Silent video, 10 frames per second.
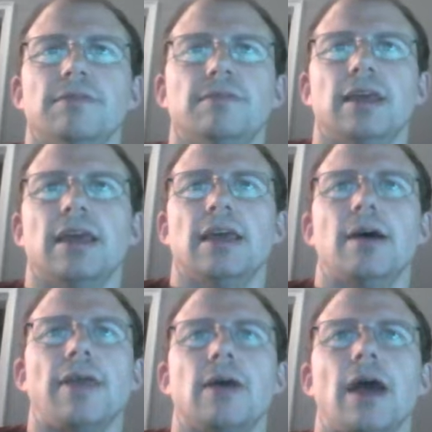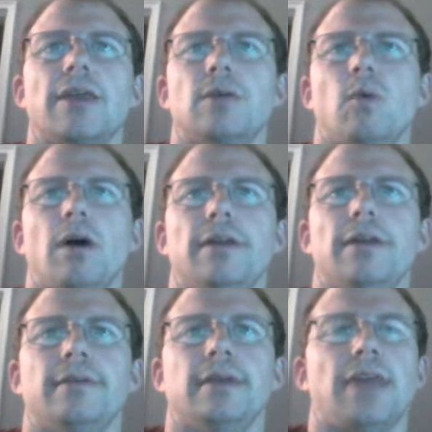So yeah, I think I think
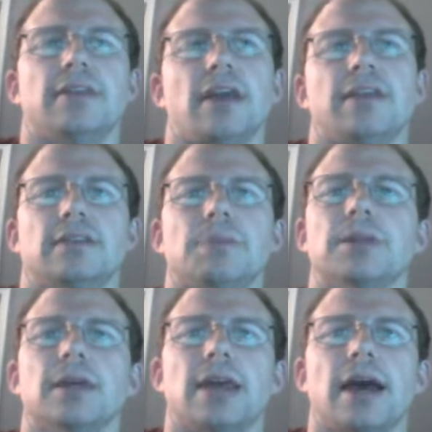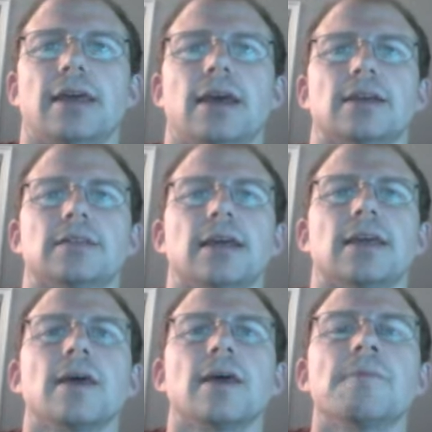one. Yeah, I think I think something like that. Yeah, because like
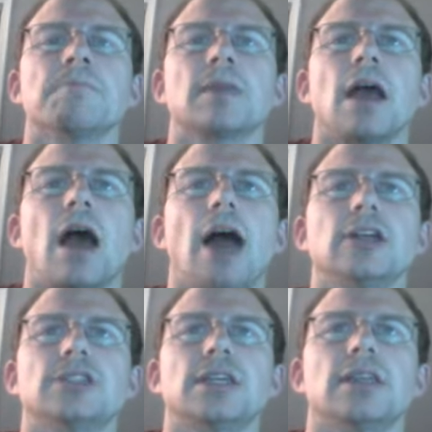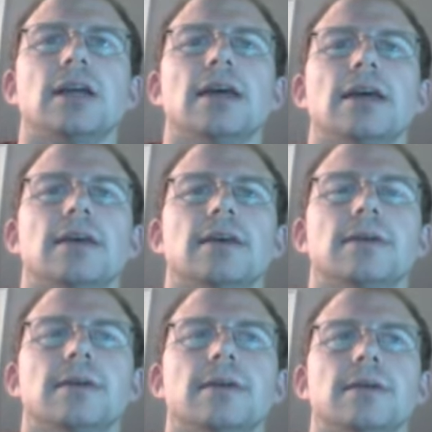I just think like
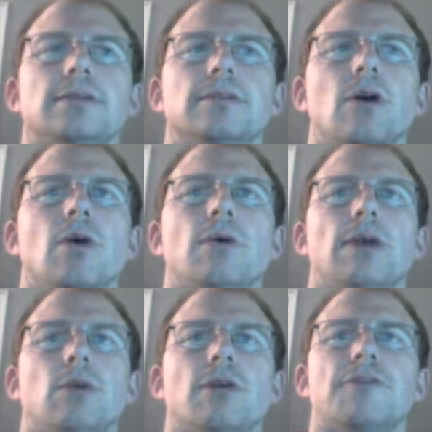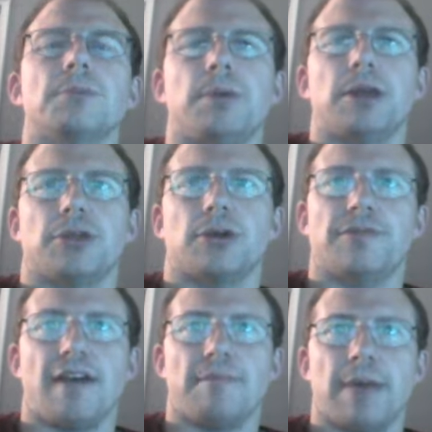so in order for him to play
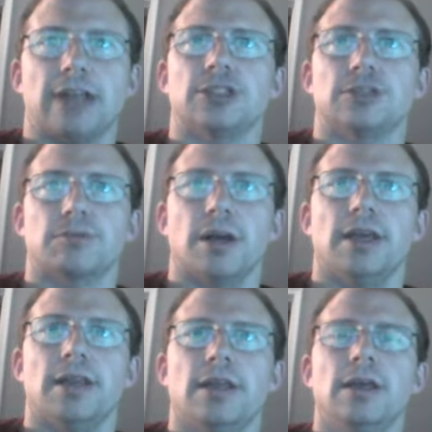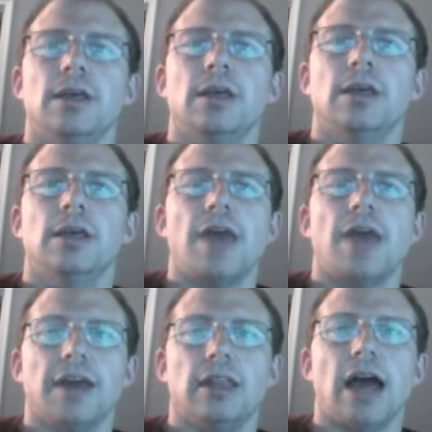35 matches, right? I
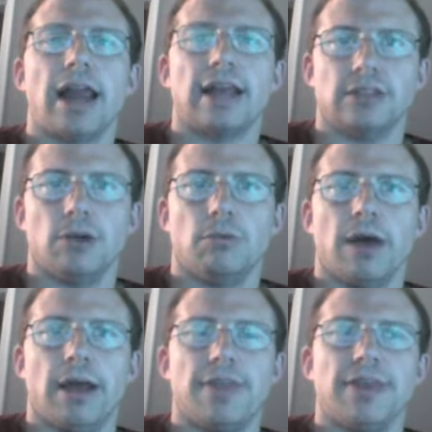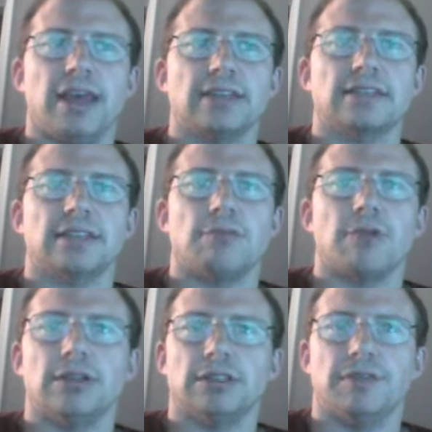think a lot has to go right. I think he has to stay
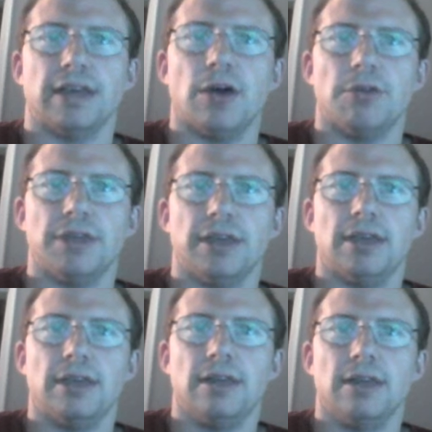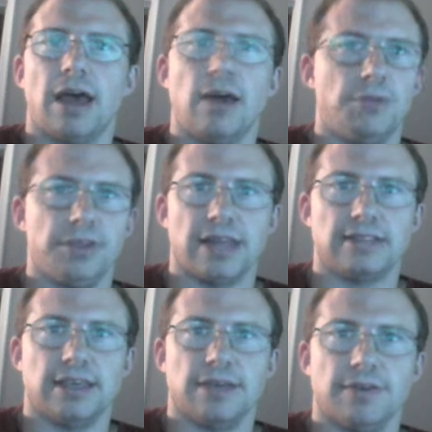relatively healthy. I don't mm-hmm. think that's
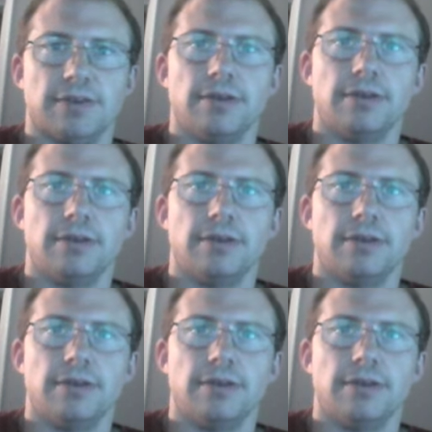a given.